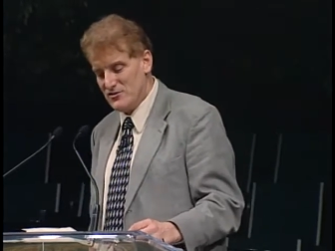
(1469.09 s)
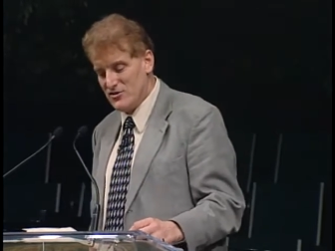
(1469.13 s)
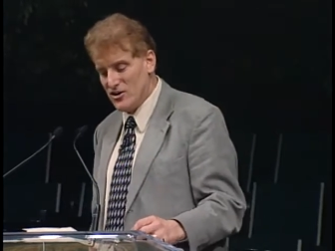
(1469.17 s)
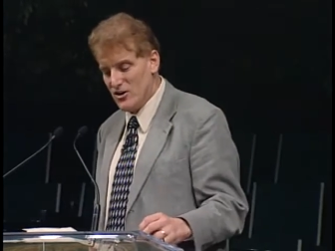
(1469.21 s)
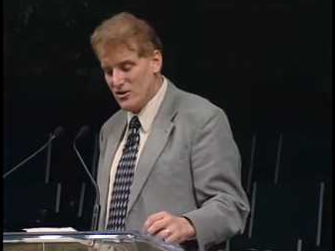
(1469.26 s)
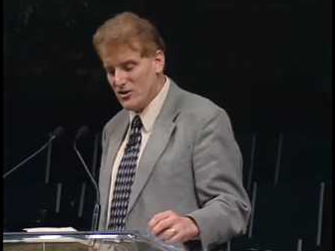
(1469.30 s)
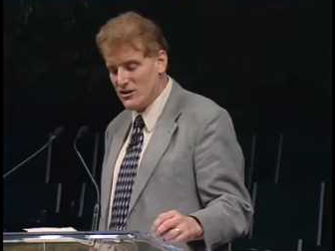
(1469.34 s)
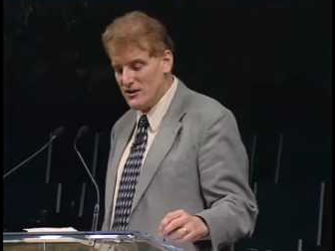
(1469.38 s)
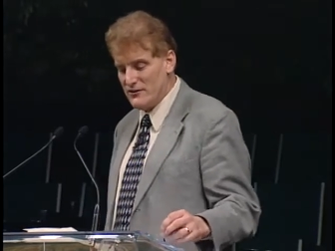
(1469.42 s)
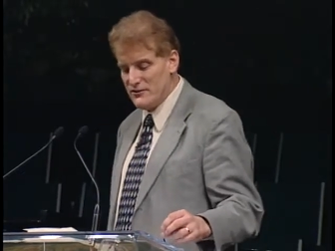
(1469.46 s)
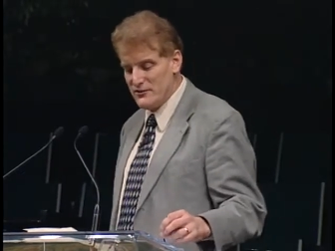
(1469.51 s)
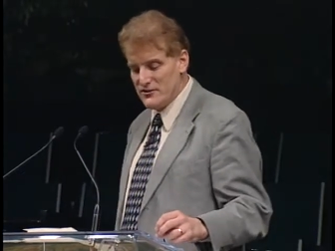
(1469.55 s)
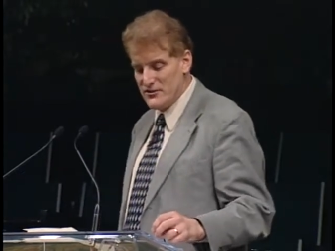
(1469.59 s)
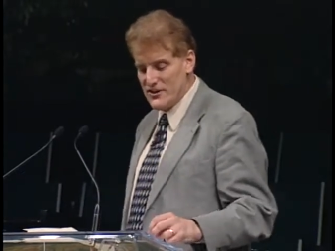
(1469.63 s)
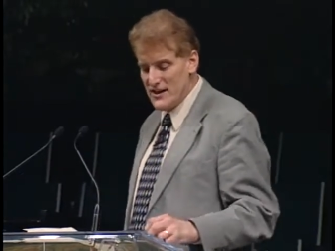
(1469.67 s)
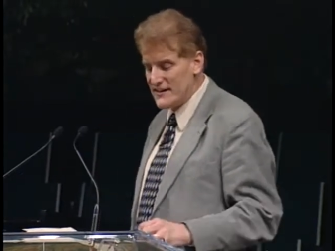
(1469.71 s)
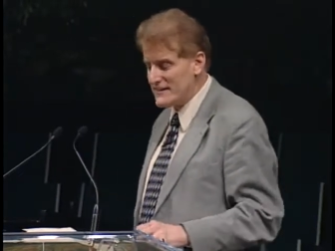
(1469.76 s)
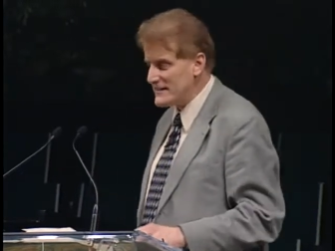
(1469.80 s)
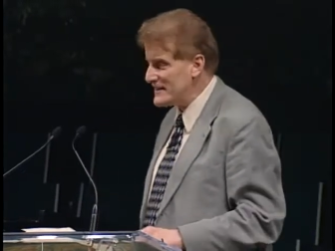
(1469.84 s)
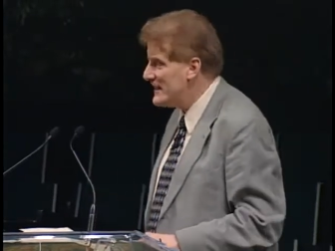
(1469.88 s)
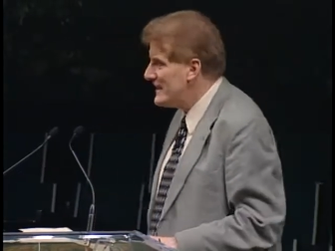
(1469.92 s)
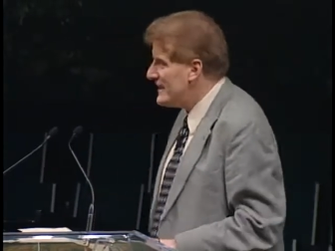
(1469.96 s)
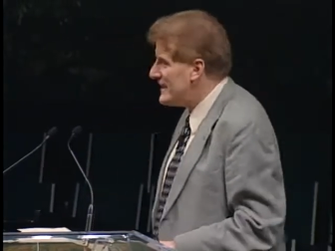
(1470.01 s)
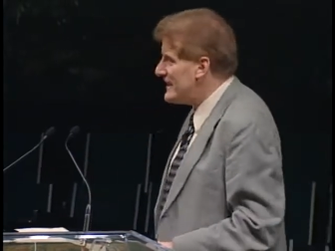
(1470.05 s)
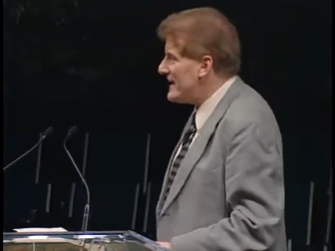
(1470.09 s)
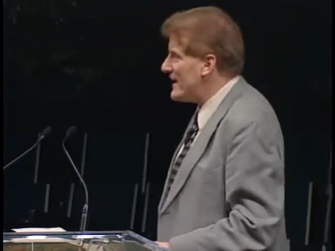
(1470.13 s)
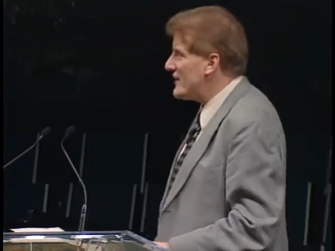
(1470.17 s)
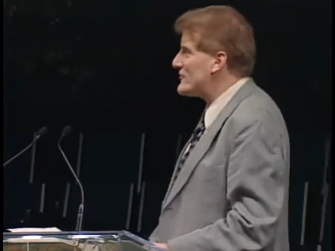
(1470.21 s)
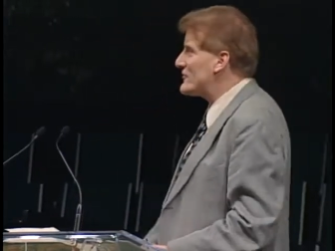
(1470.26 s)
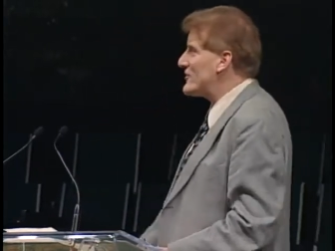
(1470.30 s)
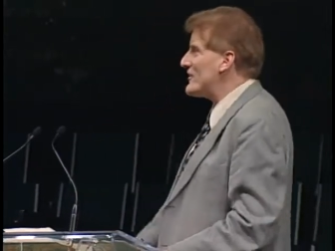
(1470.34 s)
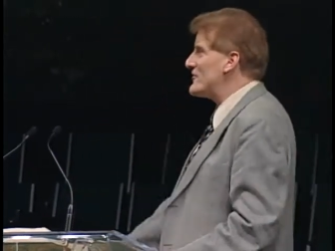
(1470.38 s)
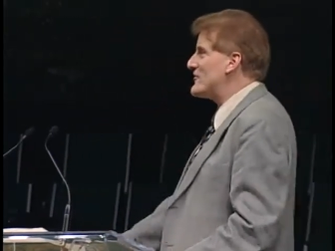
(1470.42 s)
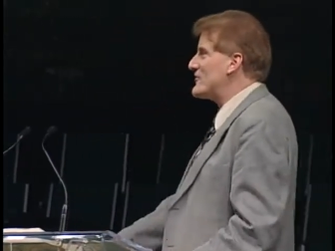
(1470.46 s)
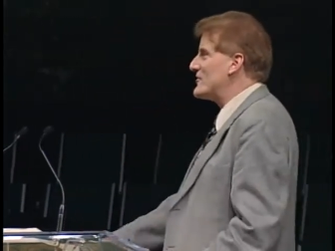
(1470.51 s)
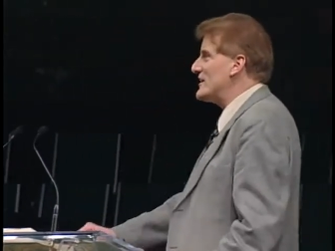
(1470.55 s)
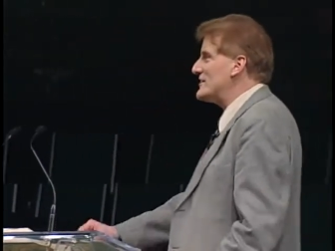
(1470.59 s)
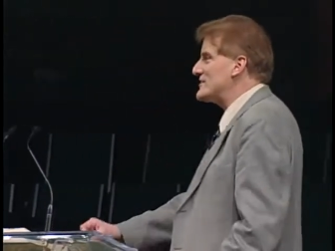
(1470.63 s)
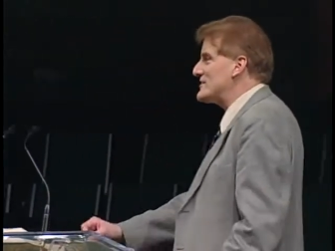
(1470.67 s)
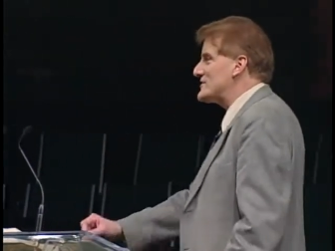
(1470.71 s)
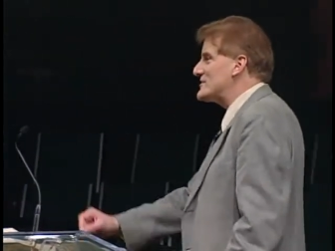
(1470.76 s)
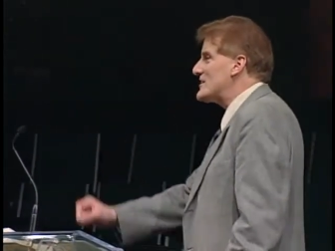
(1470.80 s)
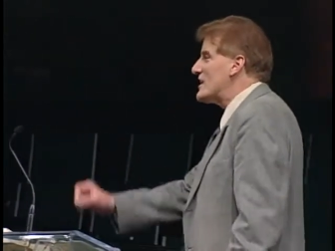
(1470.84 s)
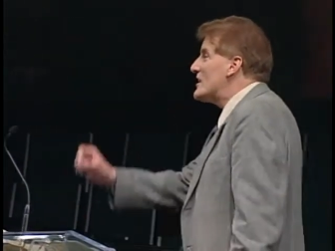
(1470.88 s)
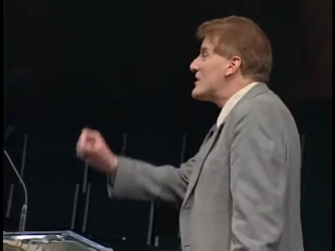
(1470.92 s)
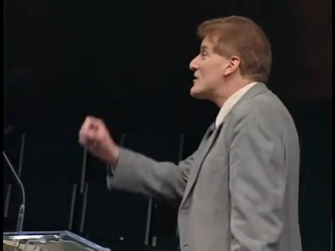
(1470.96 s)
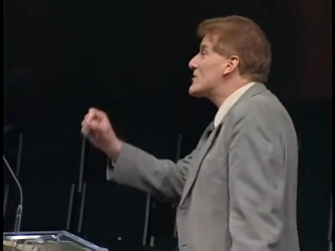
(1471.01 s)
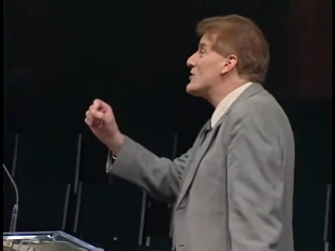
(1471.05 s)
Totally rejected. Now says
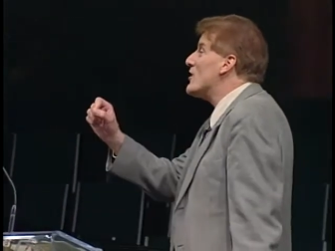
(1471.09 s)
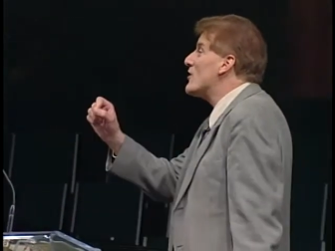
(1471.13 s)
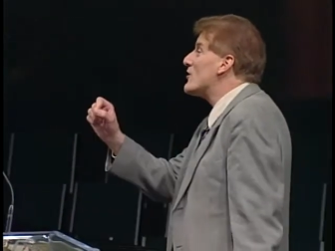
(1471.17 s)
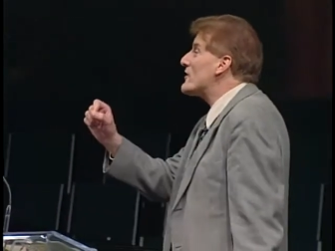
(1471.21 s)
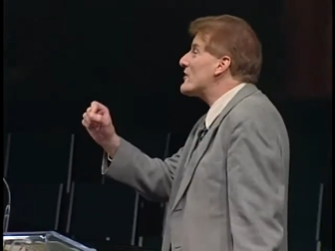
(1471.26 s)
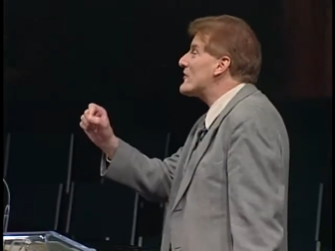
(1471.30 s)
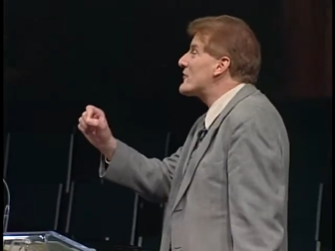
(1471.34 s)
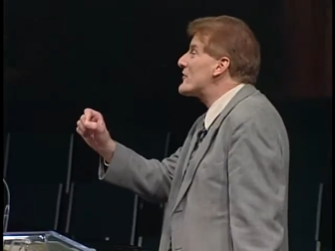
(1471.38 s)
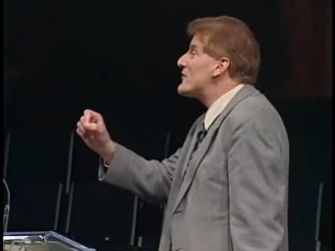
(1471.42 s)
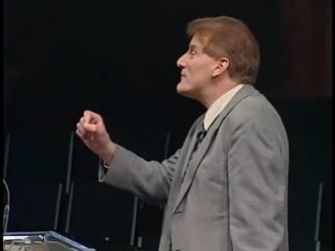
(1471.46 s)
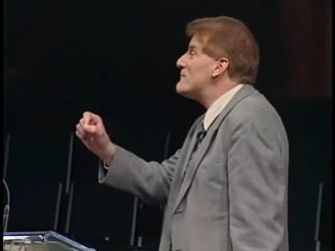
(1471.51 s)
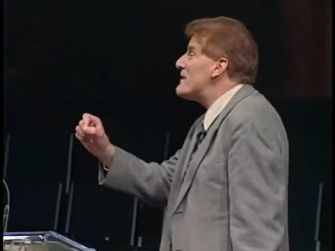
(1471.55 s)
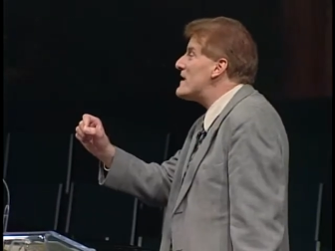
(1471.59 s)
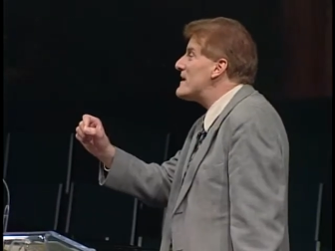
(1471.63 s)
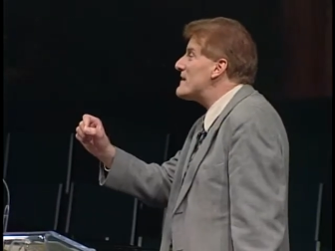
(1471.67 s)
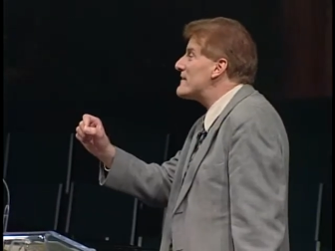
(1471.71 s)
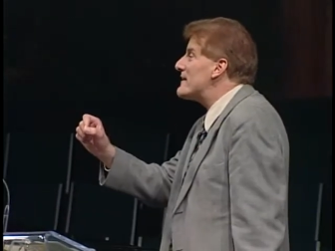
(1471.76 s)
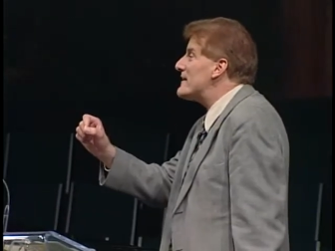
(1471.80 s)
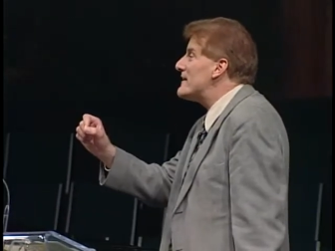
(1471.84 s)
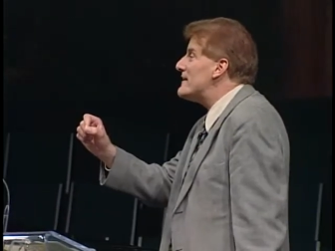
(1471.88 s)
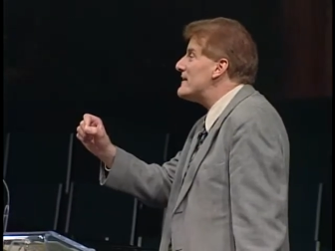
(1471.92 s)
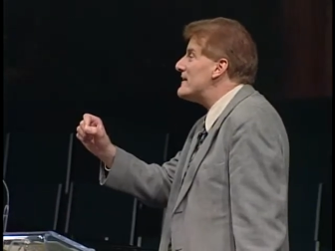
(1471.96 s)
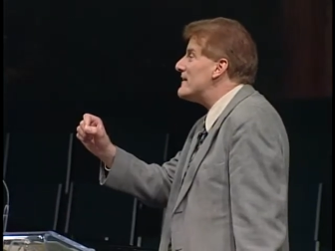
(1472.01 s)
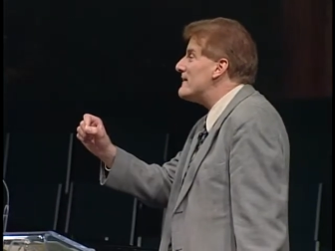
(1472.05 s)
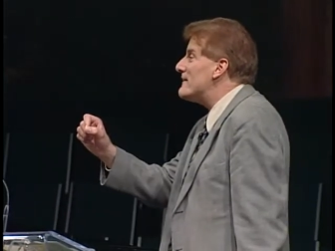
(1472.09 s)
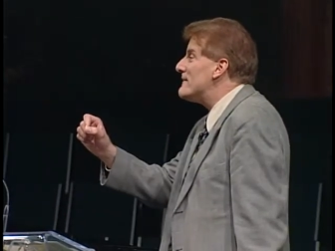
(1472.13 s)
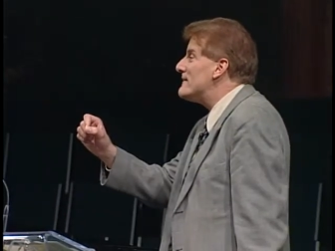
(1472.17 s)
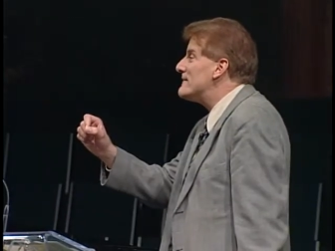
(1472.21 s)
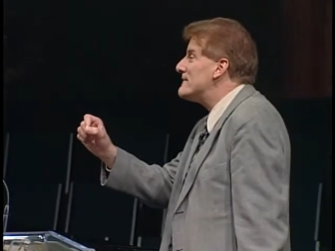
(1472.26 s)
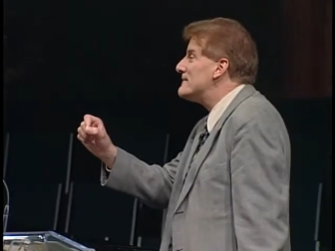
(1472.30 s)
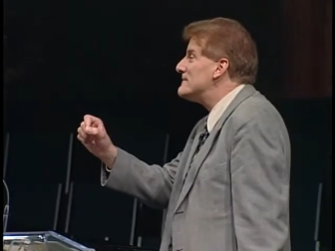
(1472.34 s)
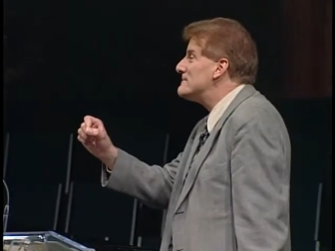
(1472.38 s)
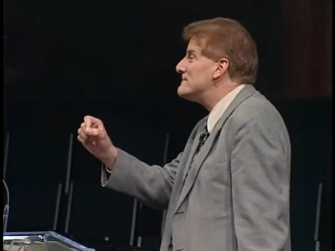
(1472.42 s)
Jesus, go to Samaria.